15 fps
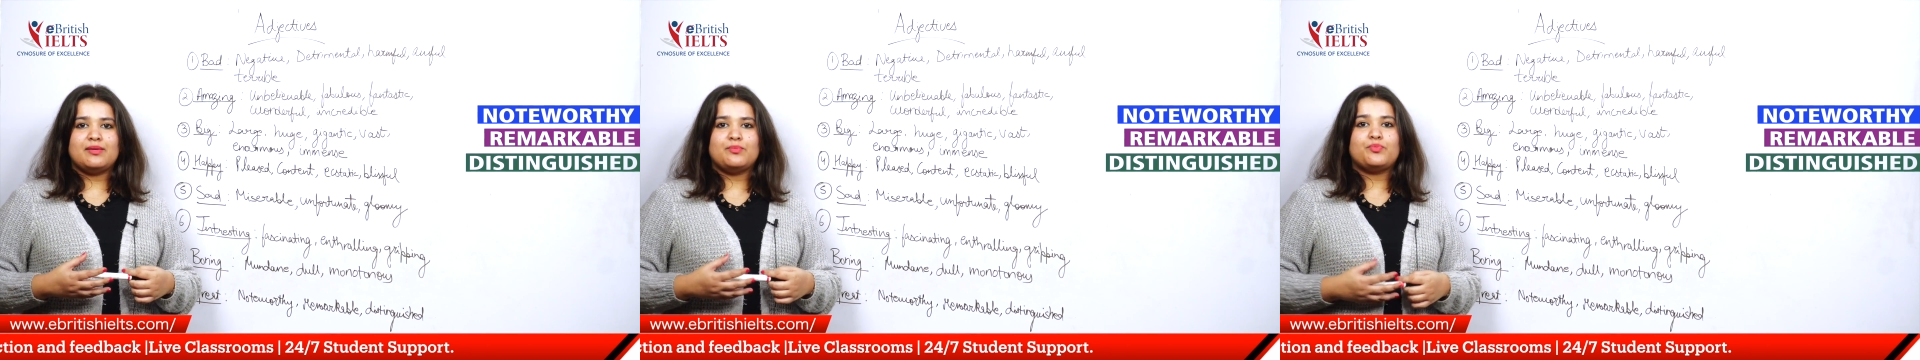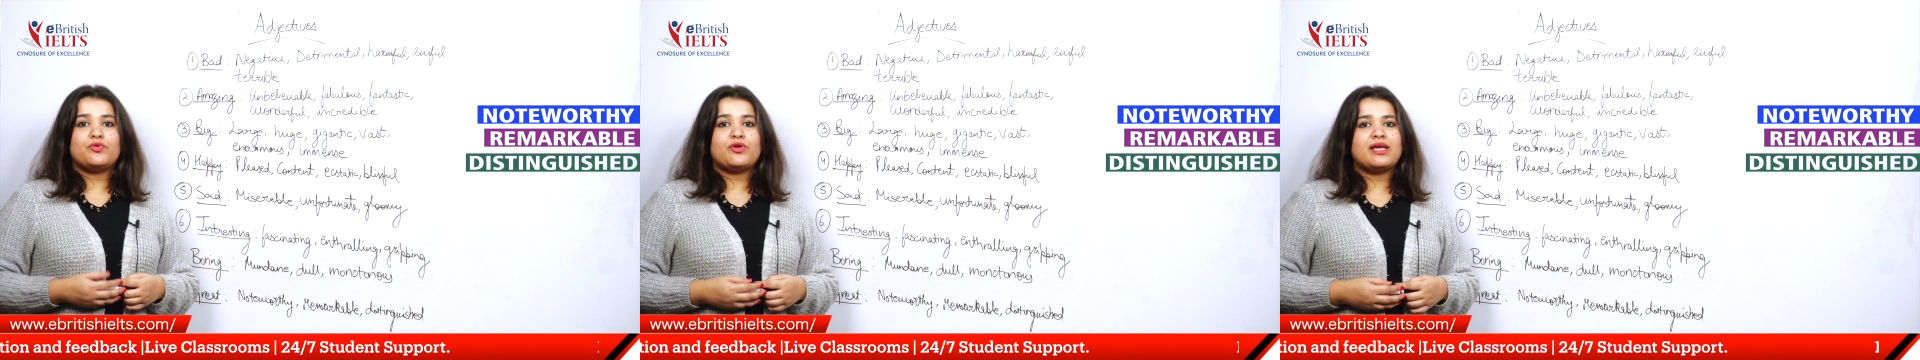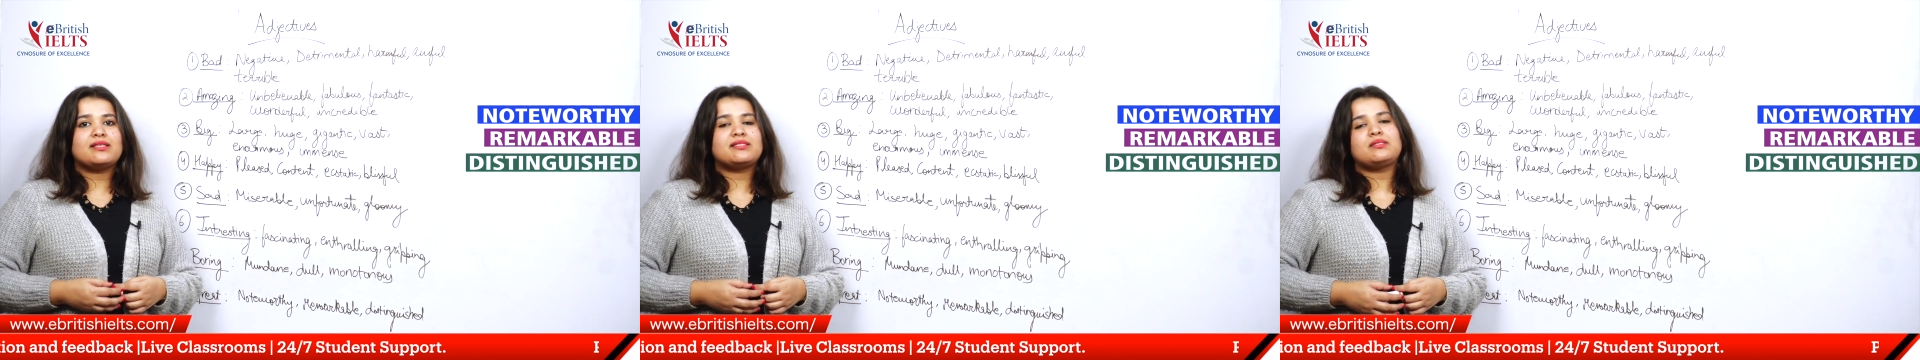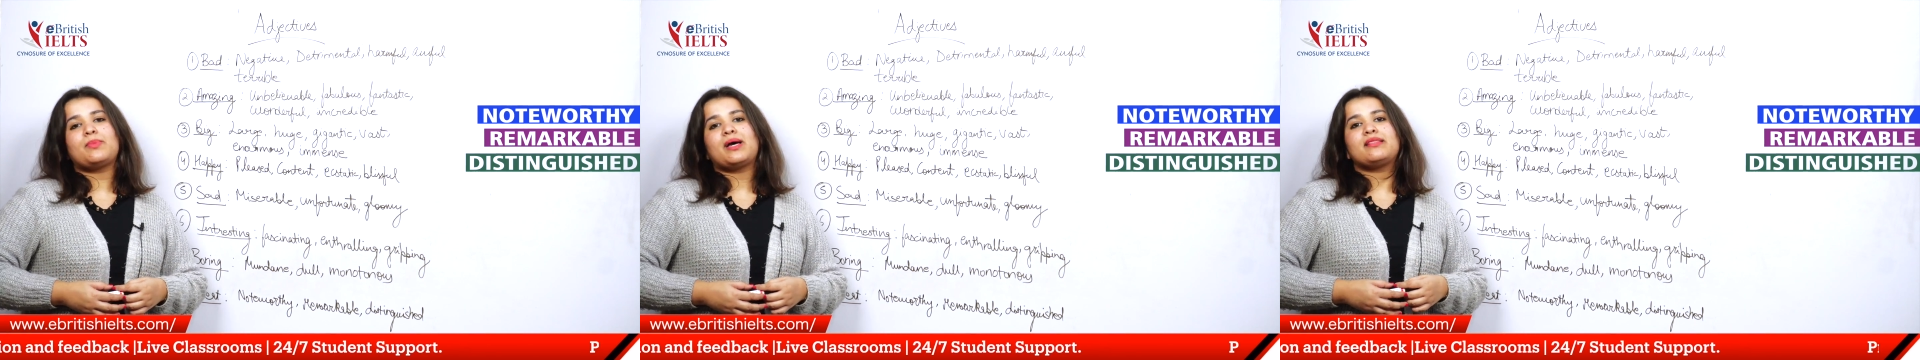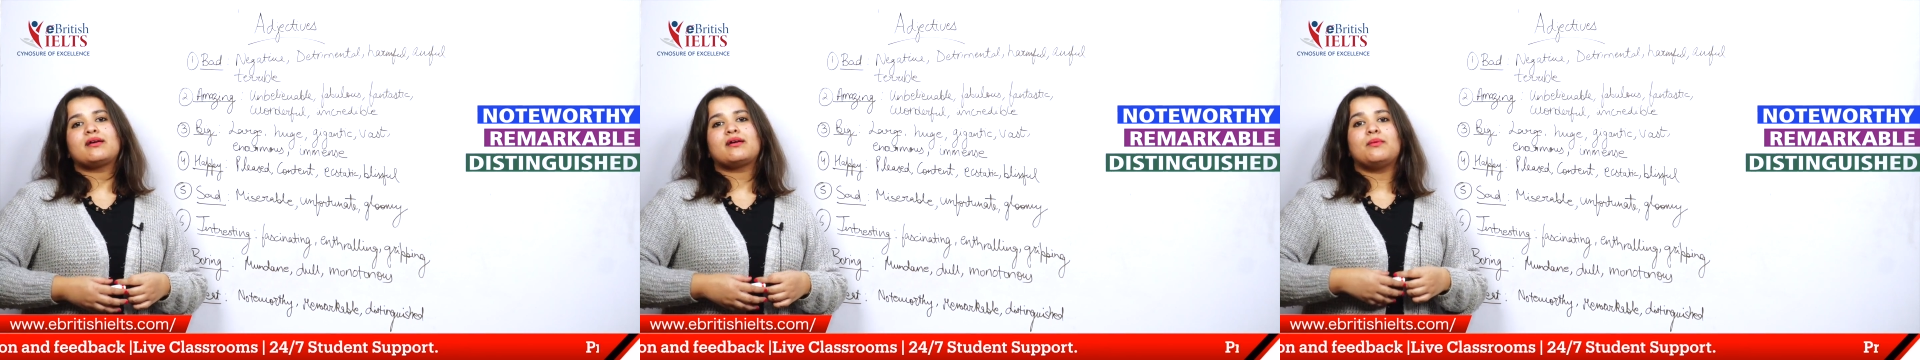impressed
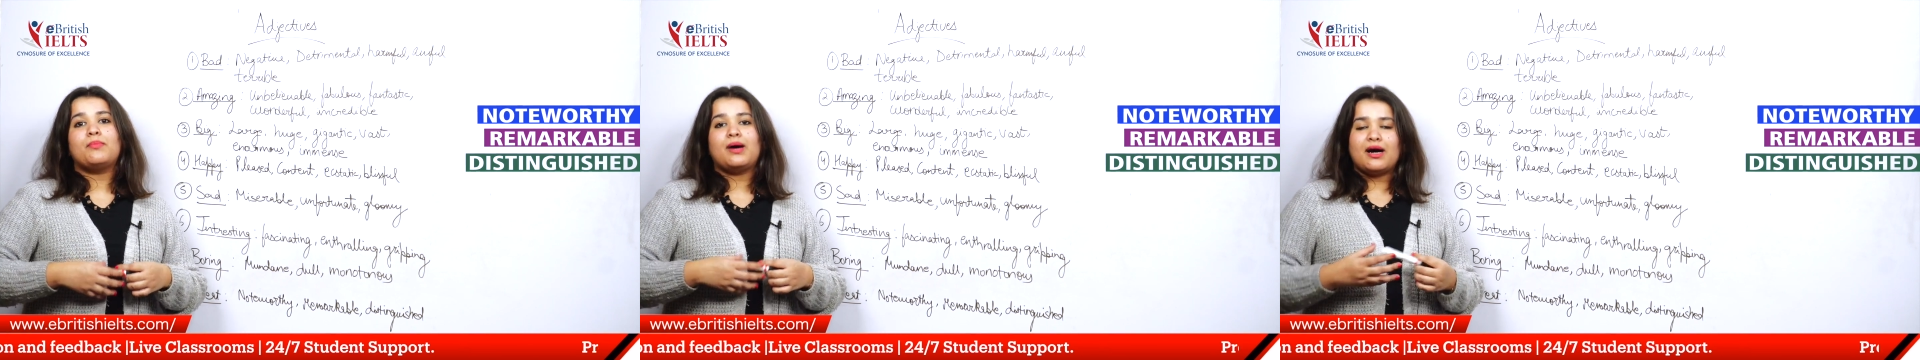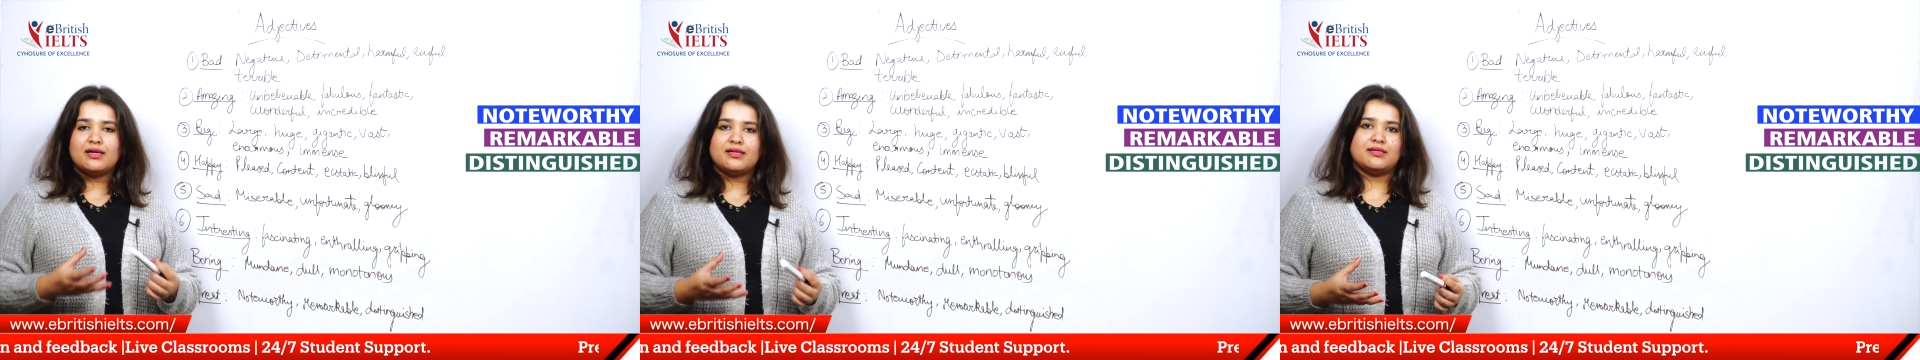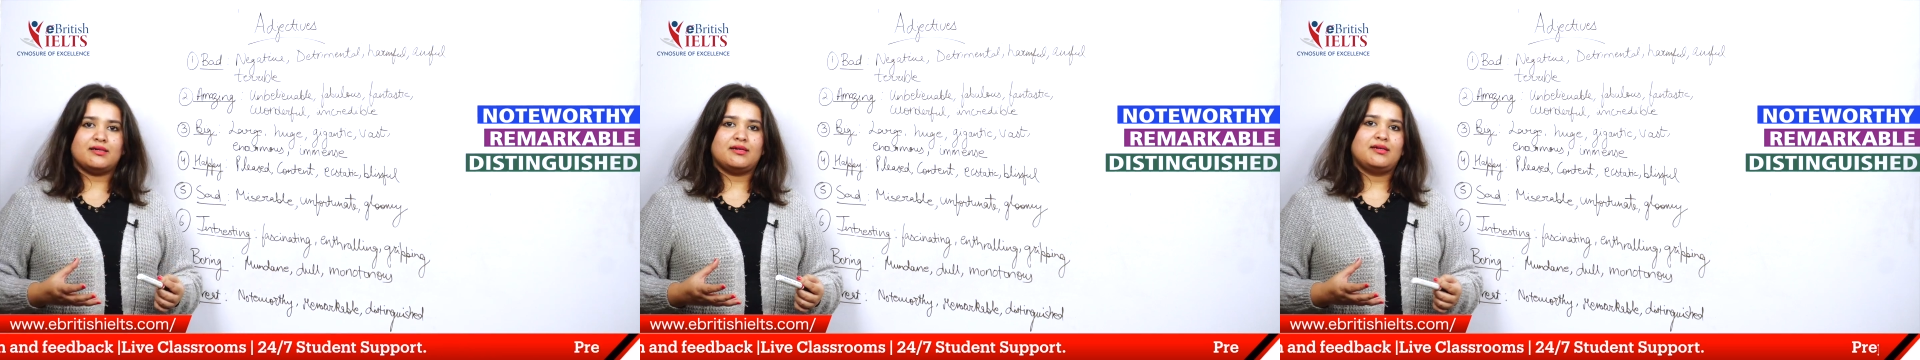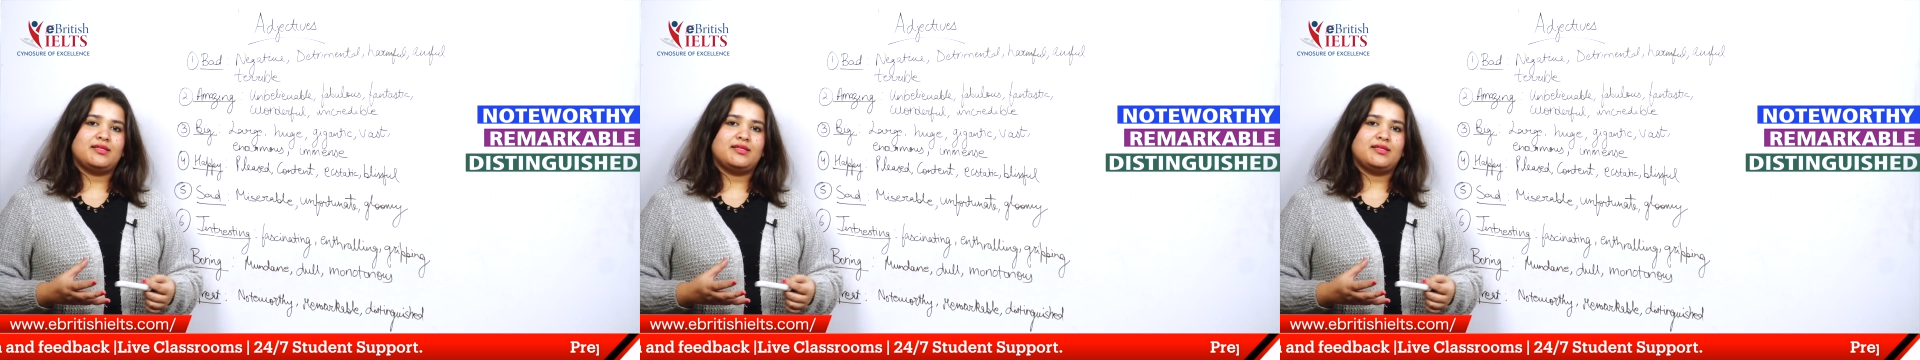by the command